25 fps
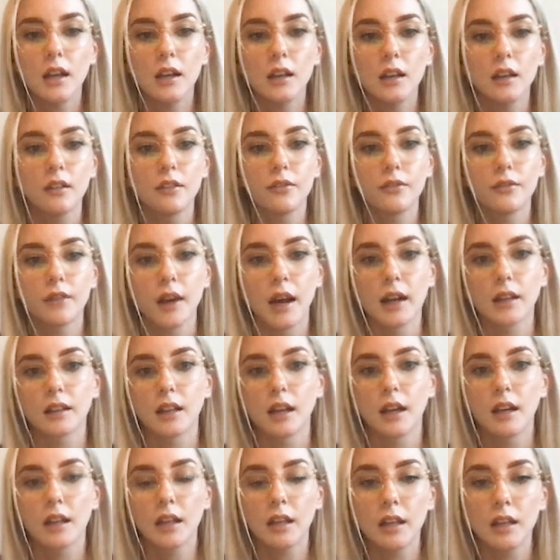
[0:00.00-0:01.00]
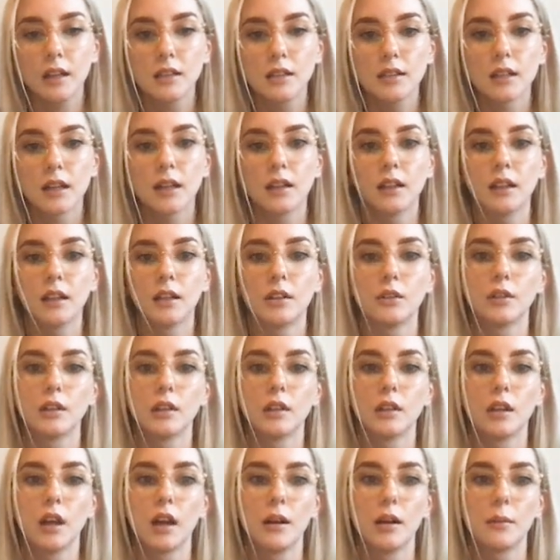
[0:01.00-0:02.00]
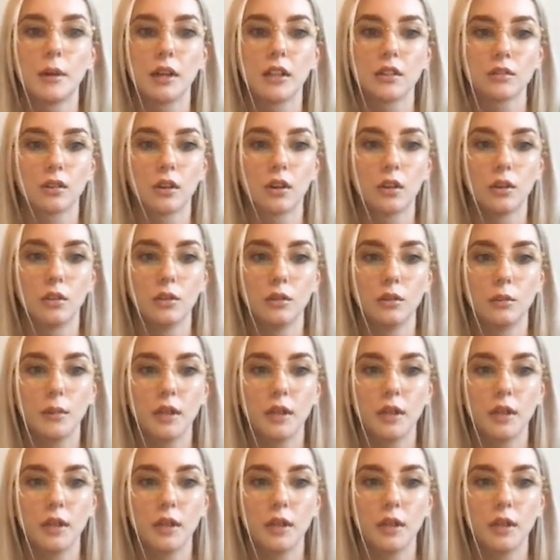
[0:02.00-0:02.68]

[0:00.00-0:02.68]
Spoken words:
the fact that in Dan Leno and the Limehouse Golem,